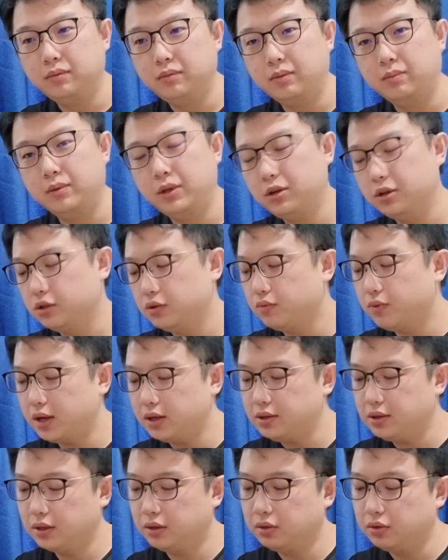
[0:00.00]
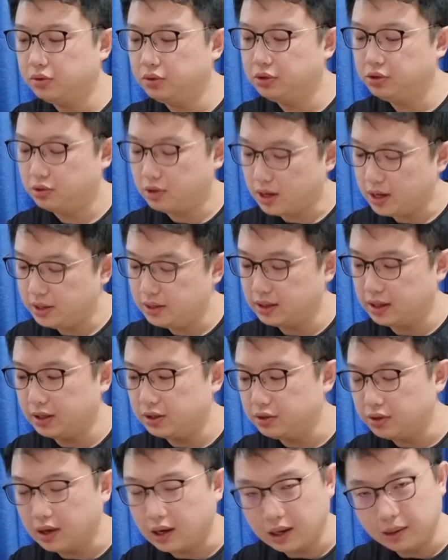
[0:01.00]
because once the glue dries as
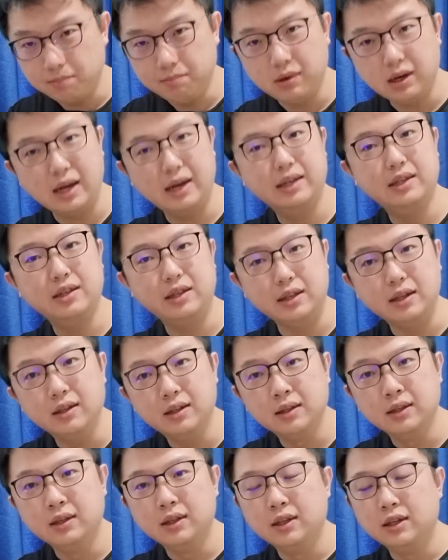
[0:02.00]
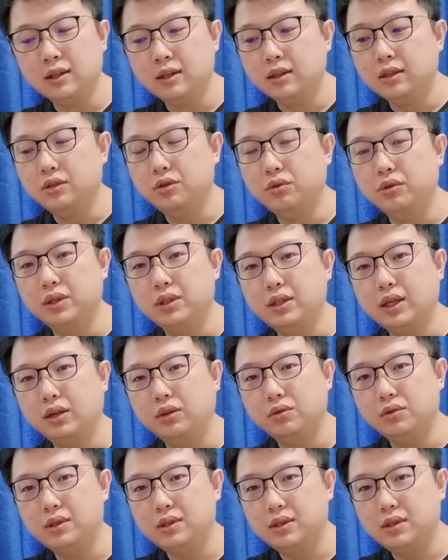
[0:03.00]
you're applying it, you will start
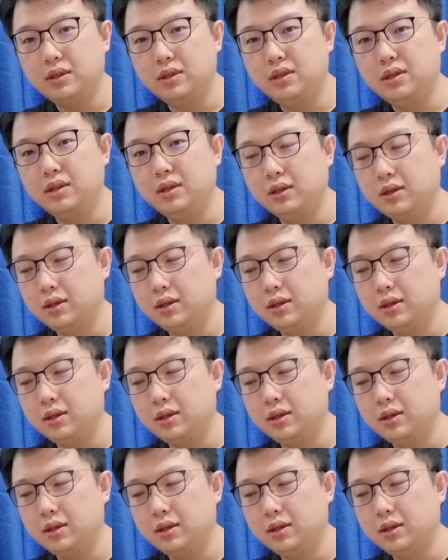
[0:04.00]
to see